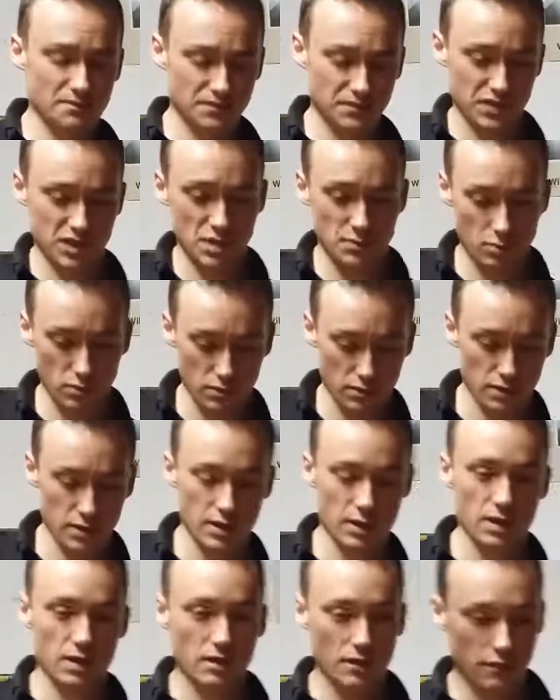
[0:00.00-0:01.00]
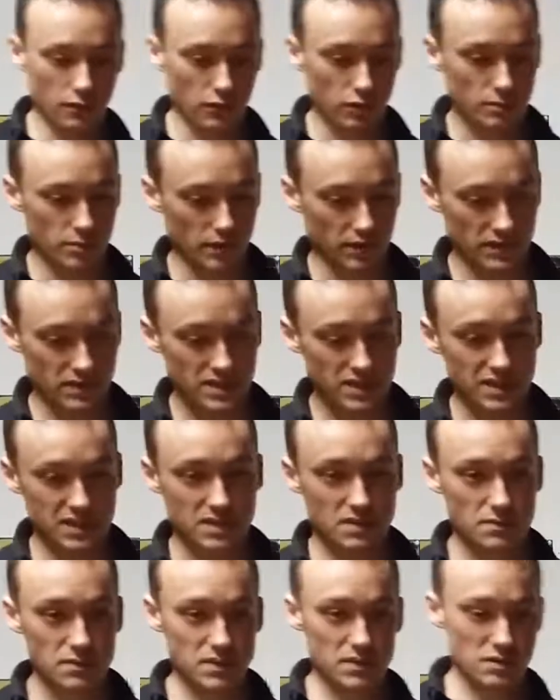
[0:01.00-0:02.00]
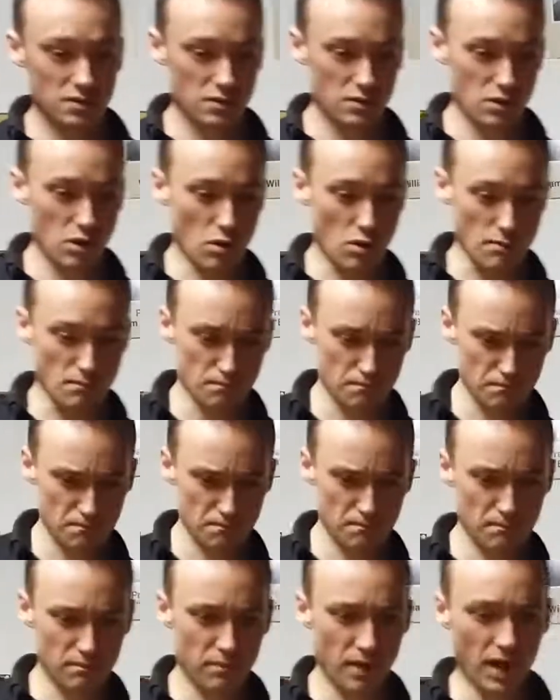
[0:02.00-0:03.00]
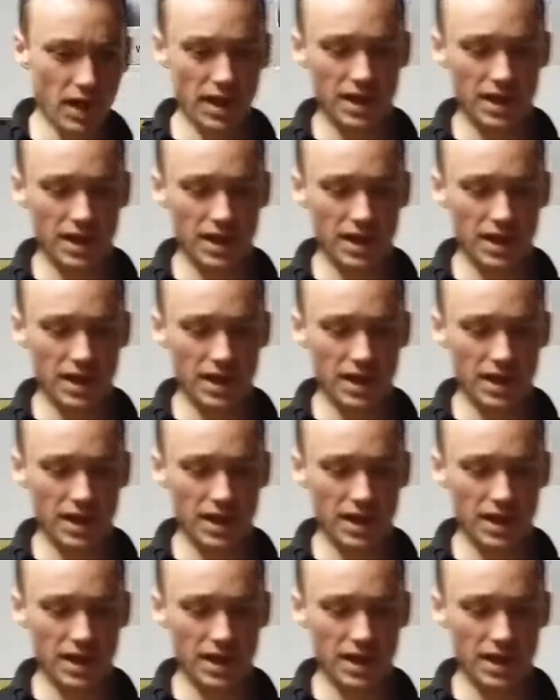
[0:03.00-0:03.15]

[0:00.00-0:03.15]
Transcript: cheaper fully built systems you can go and buy.